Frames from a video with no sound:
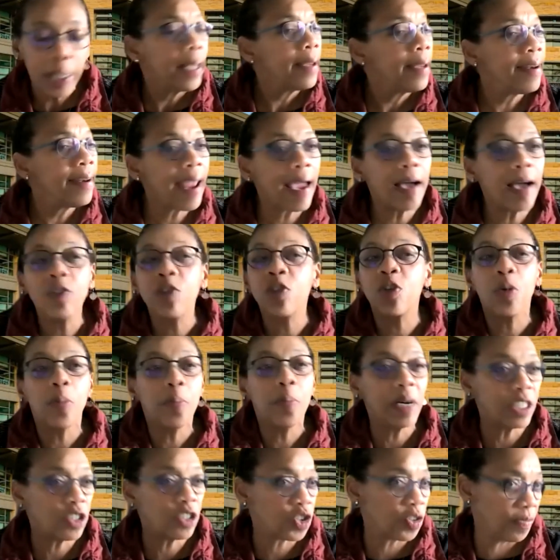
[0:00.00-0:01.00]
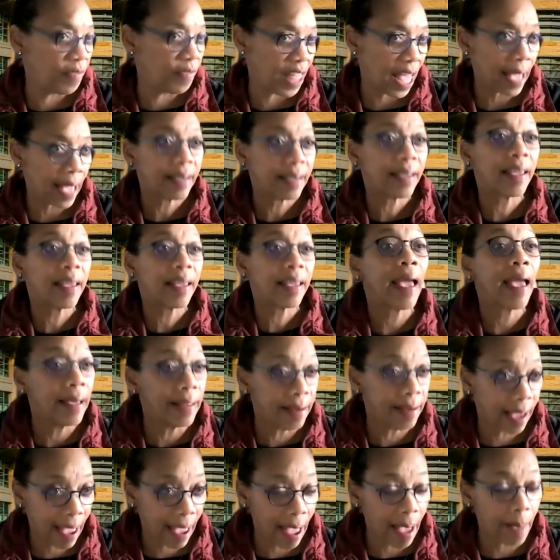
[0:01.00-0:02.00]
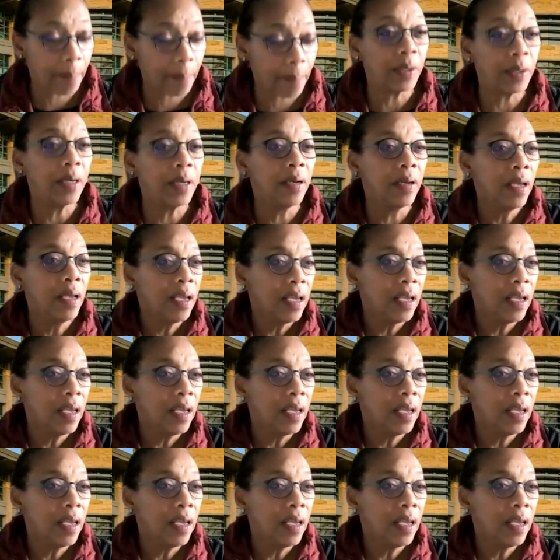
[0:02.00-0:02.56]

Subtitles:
Now, so much of that can happen,